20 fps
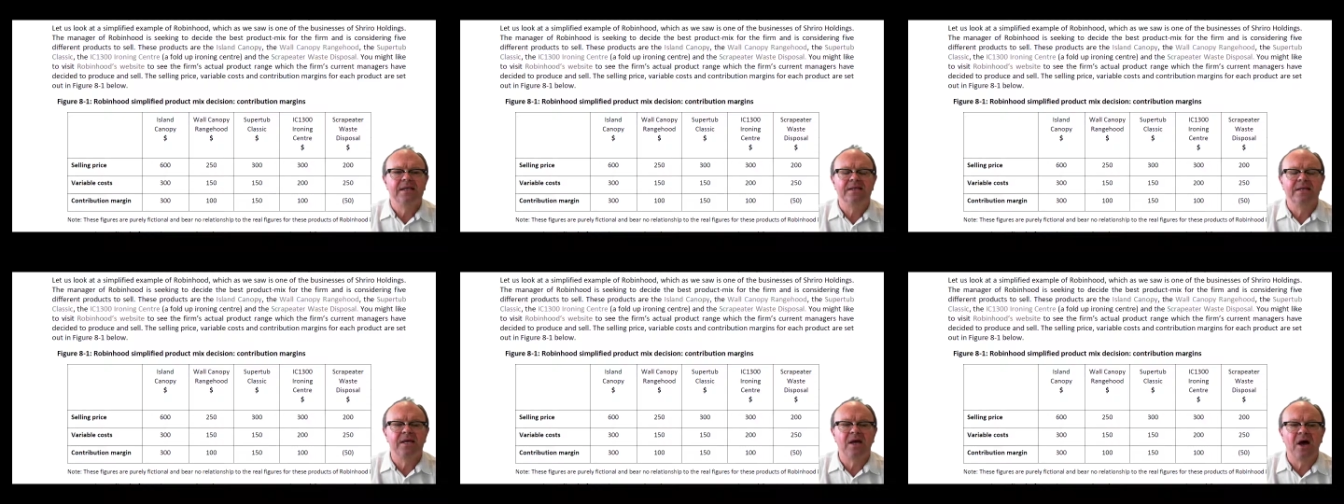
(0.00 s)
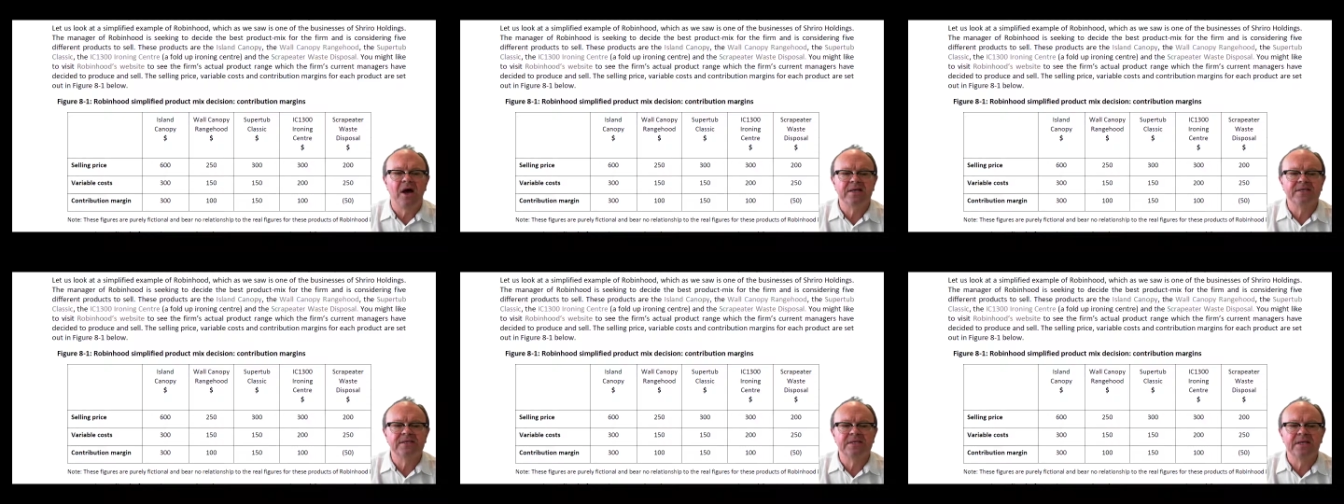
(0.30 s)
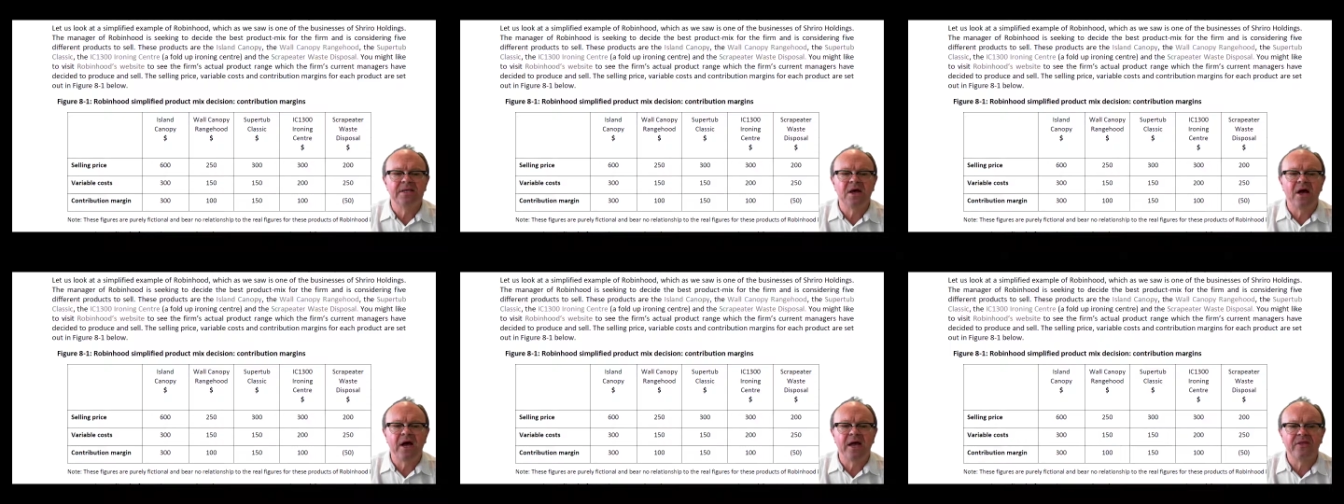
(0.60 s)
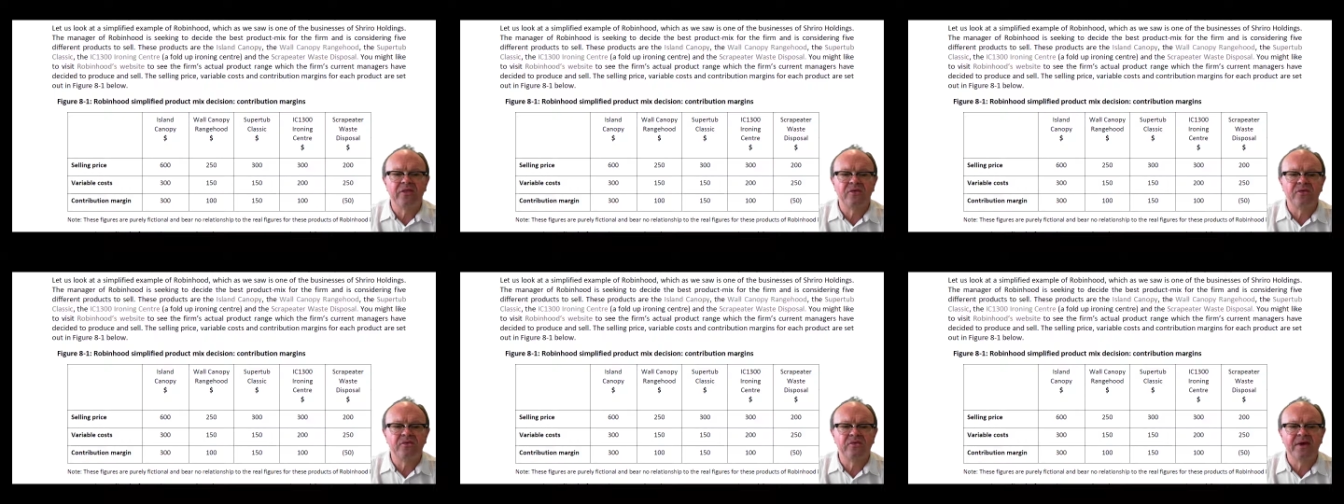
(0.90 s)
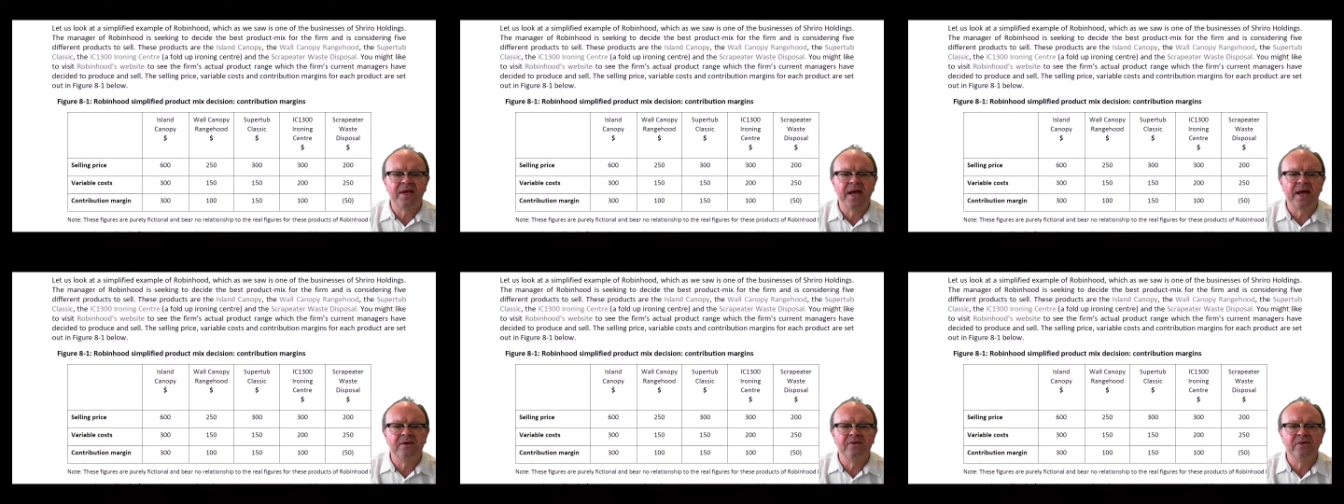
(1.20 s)
the ICI
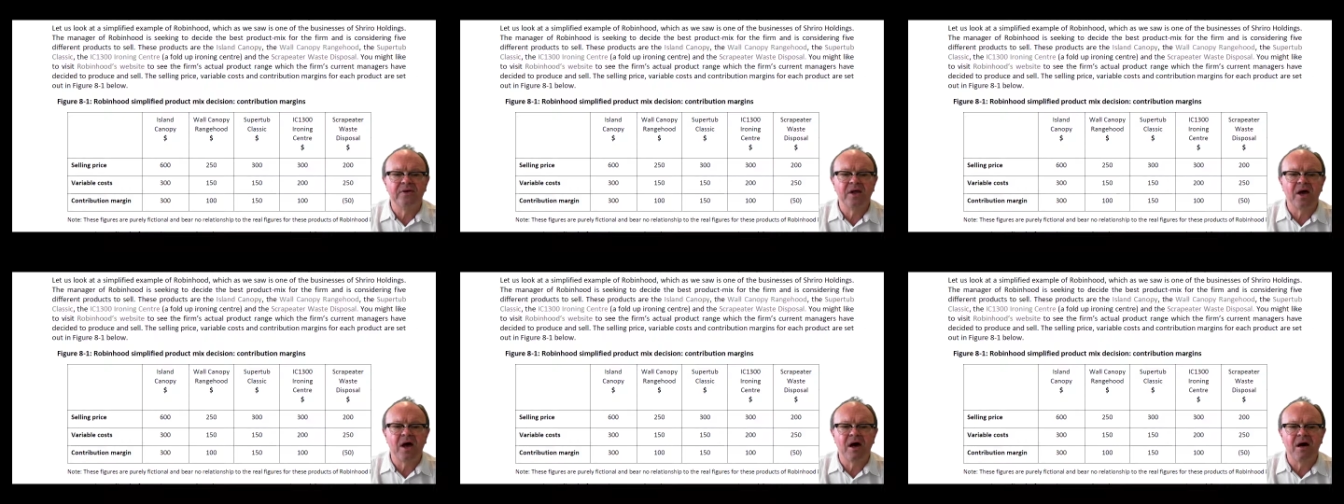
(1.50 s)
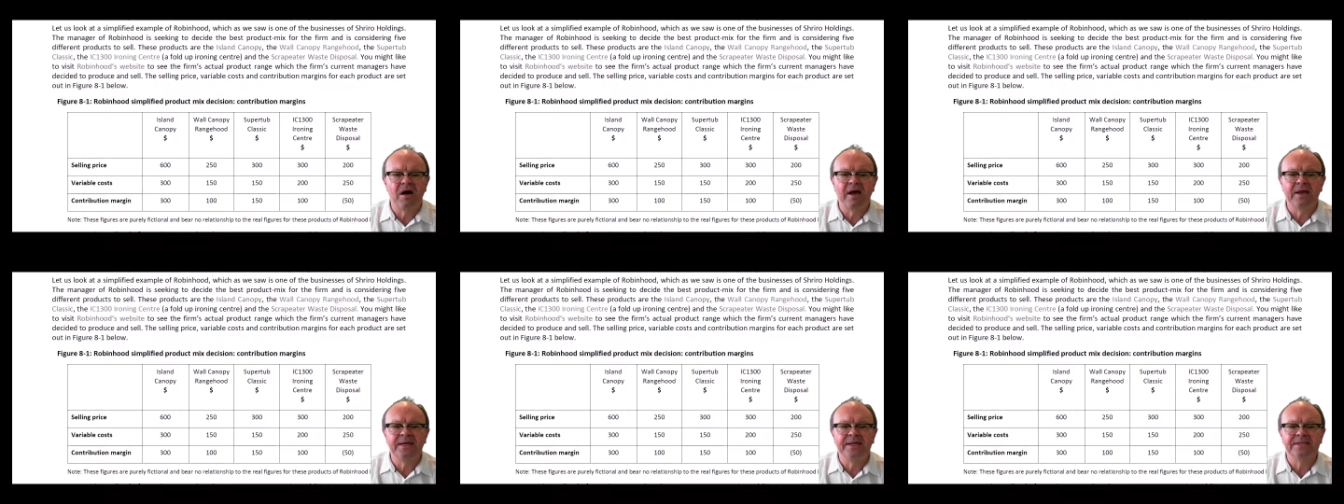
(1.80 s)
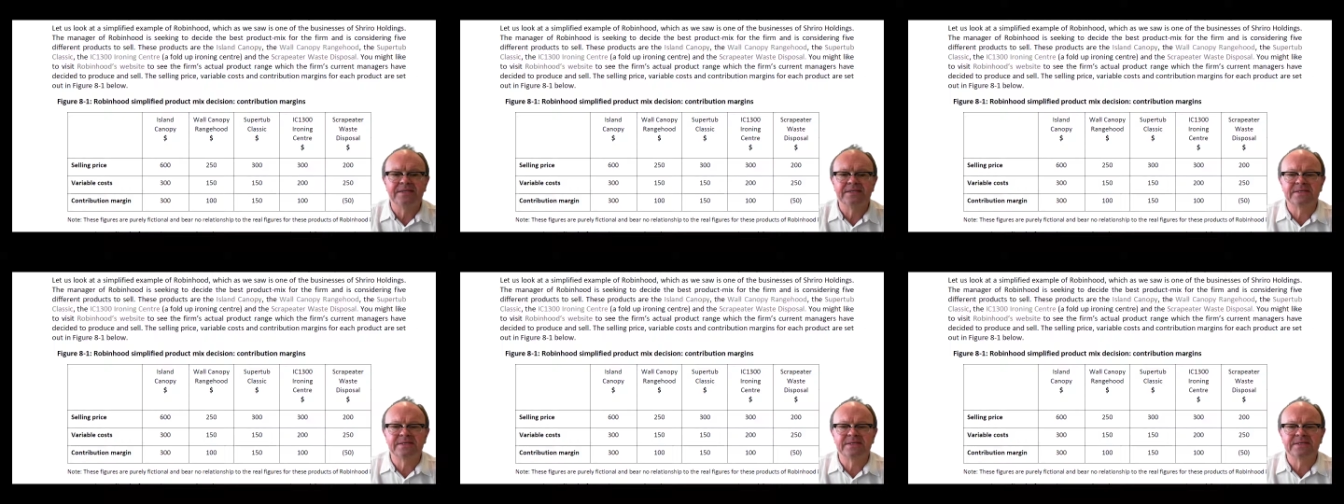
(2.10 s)
300 Ironing